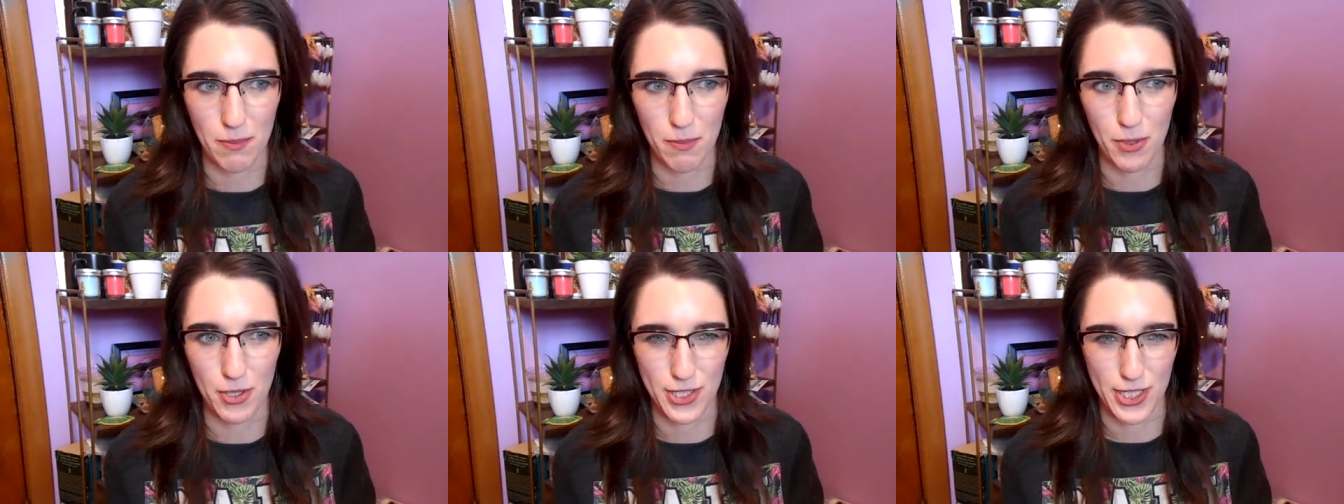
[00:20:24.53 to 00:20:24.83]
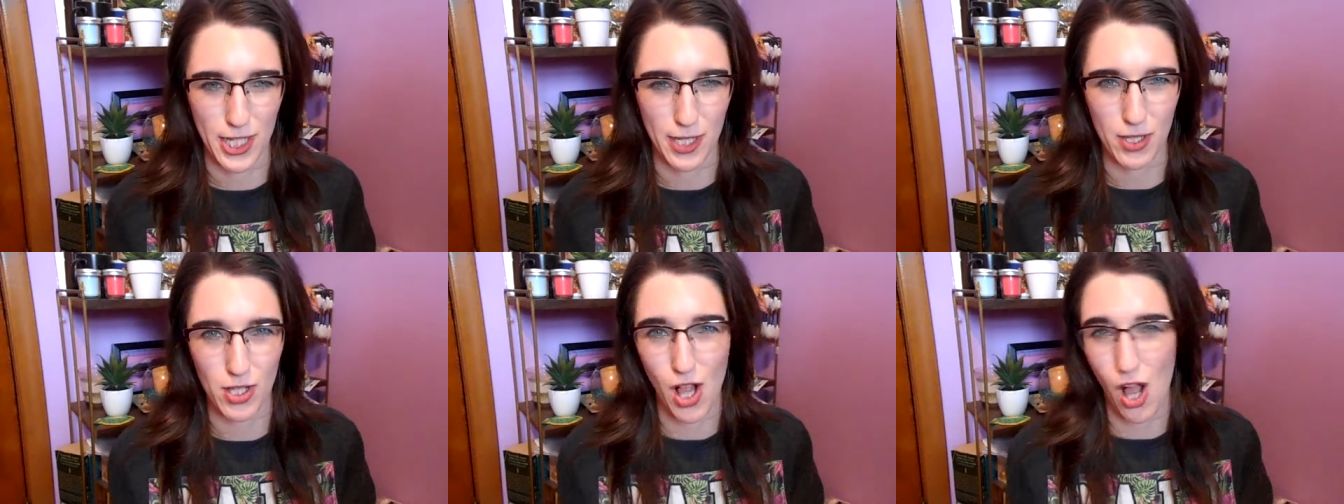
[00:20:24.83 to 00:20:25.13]
pores
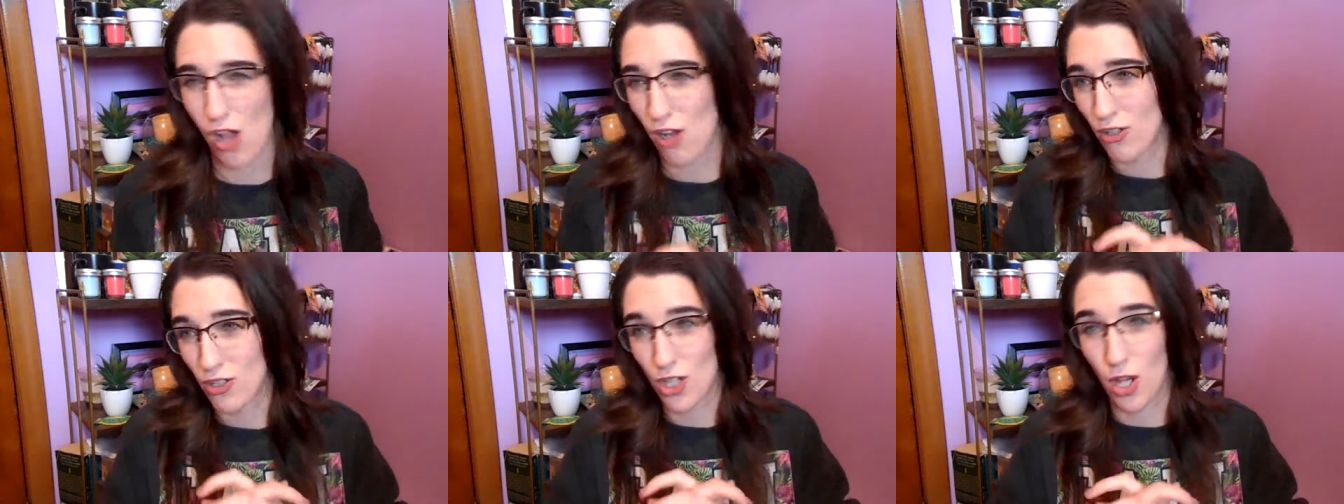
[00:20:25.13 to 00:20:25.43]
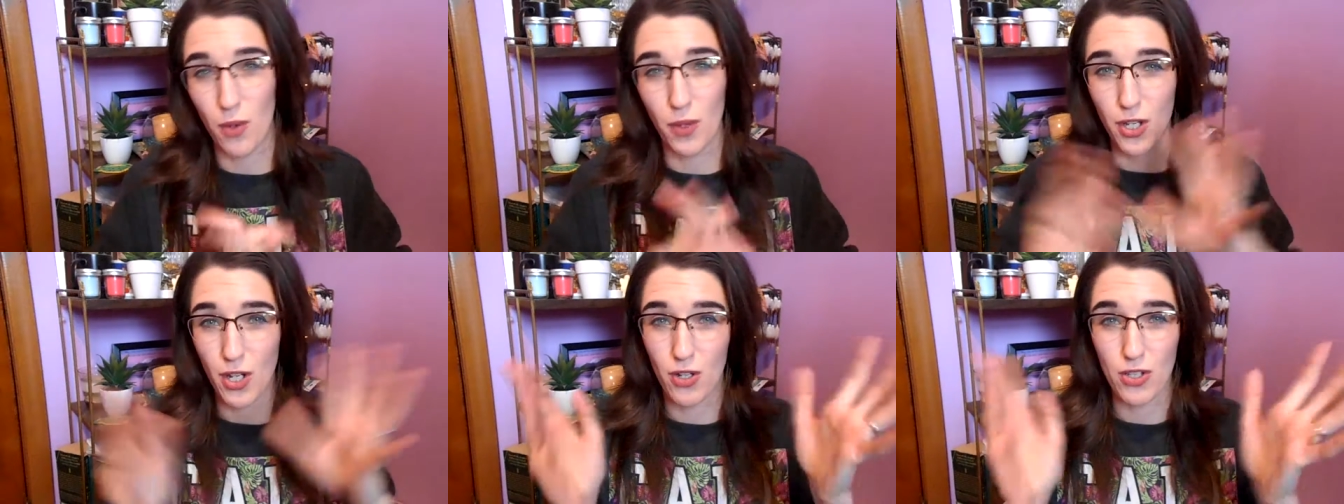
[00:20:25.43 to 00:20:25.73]
get clogged so
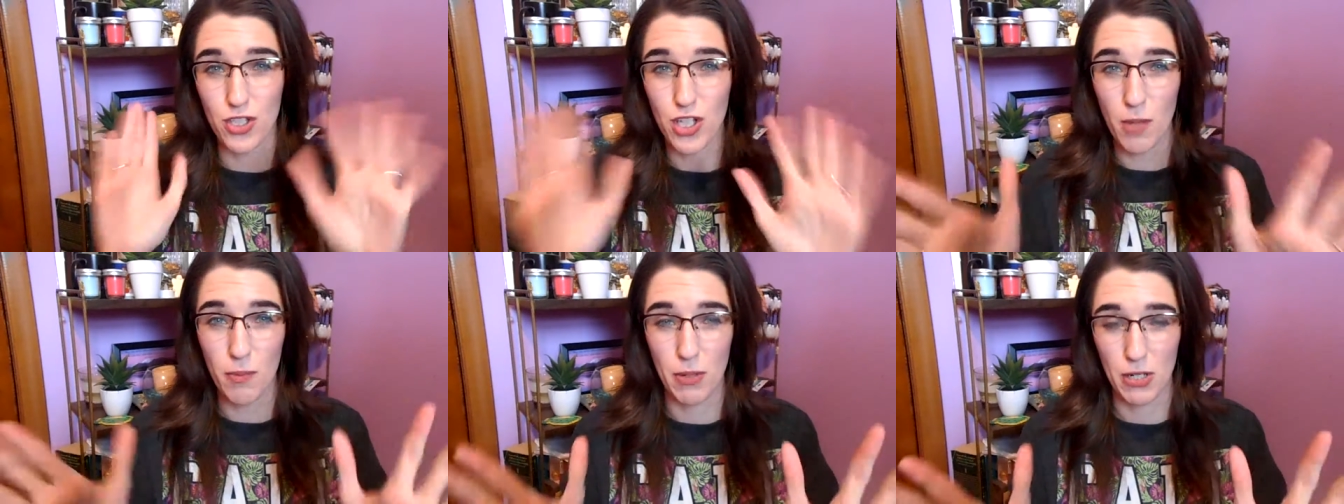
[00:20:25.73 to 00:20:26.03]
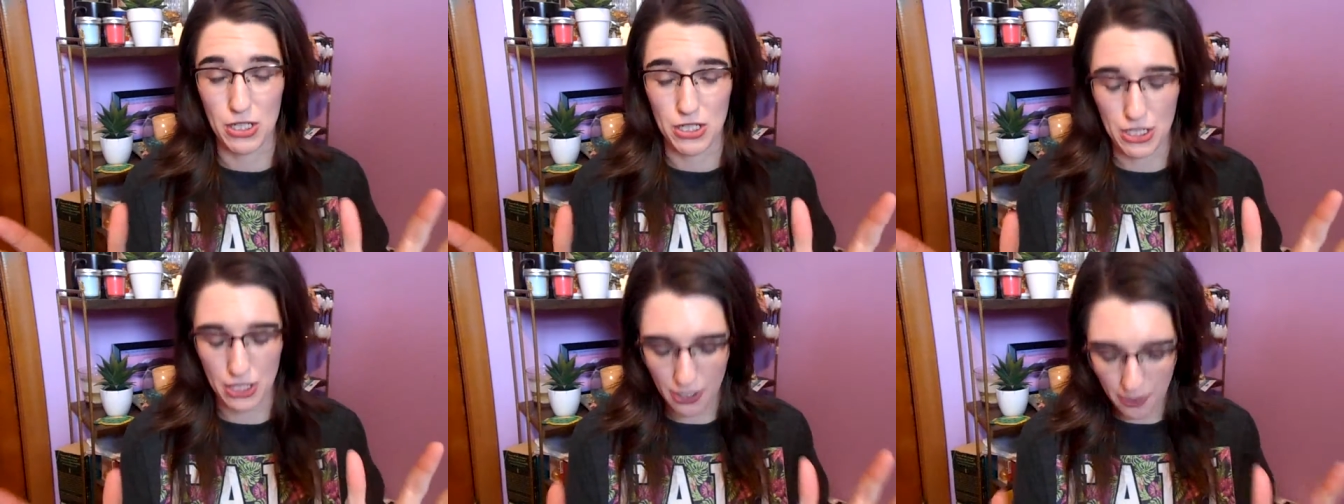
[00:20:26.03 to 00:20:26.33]
you know it's all
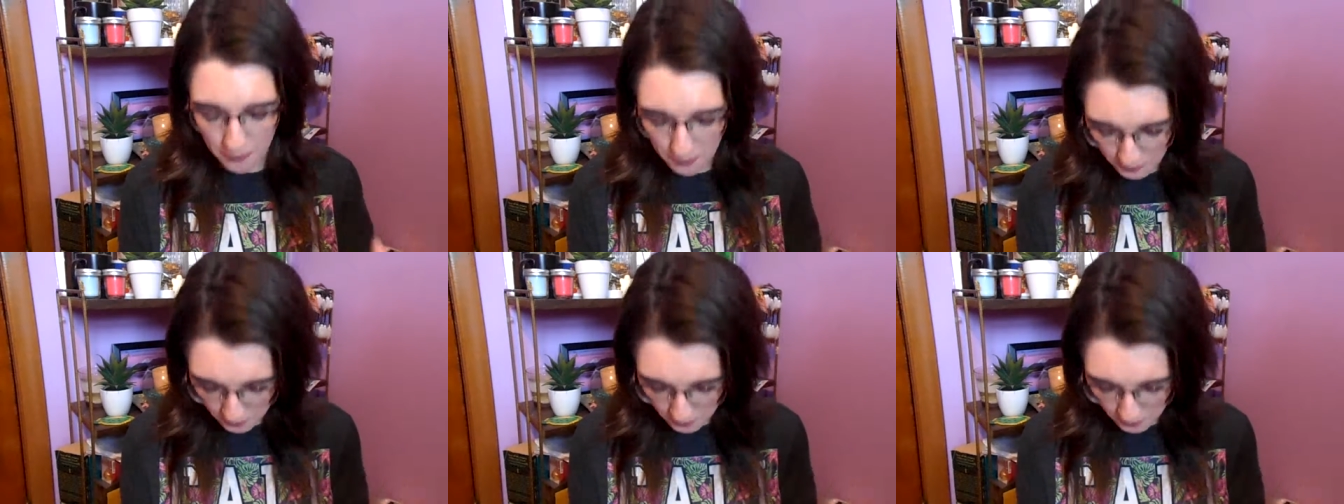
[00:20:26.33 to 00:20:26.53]
personal